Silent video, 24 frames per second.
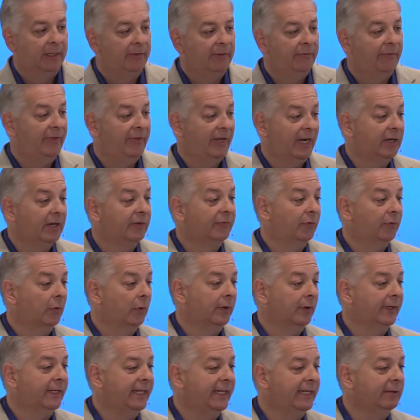
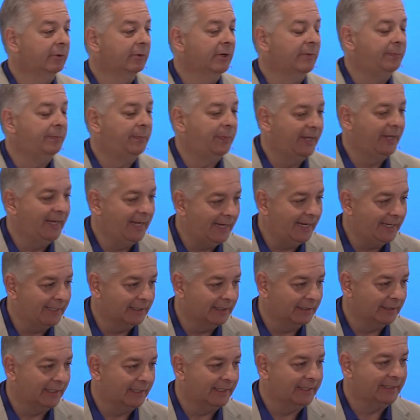Therefore, he
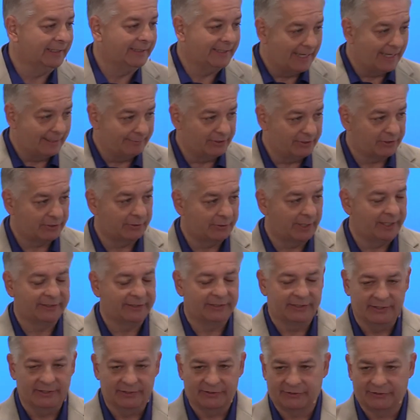repeatedly demonstrates
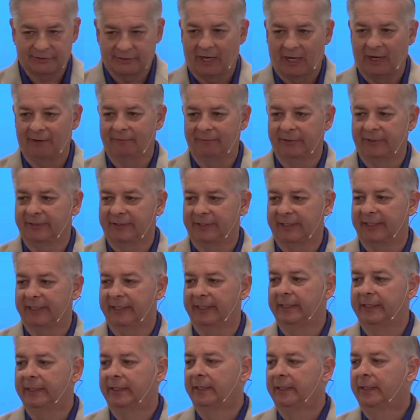his
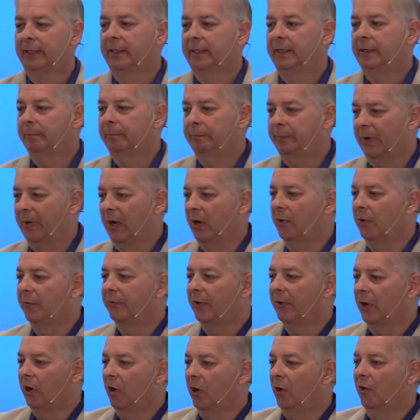sovereignty both
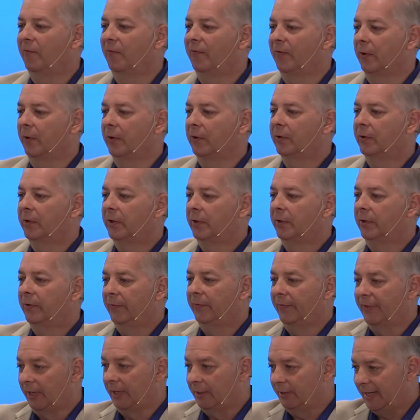over
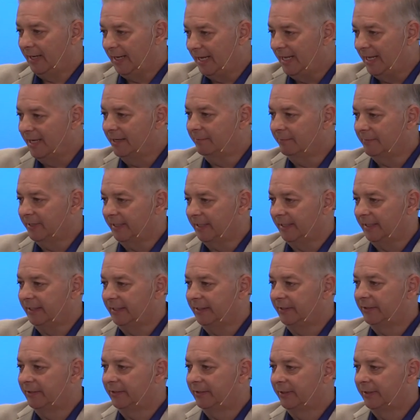their
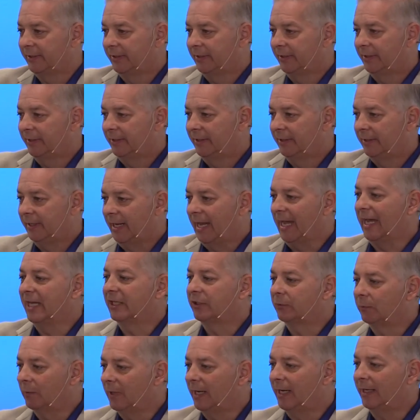enemies
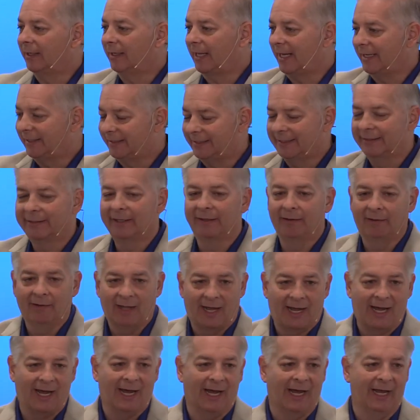as well as in the
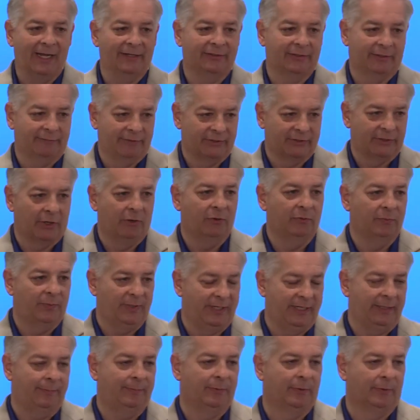lives of his own
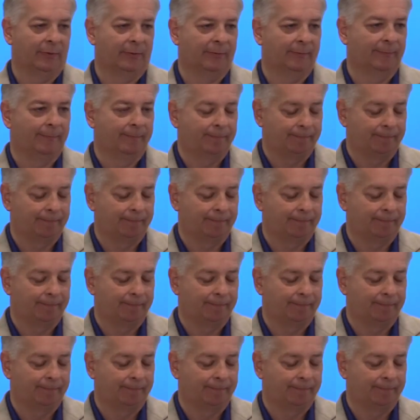people.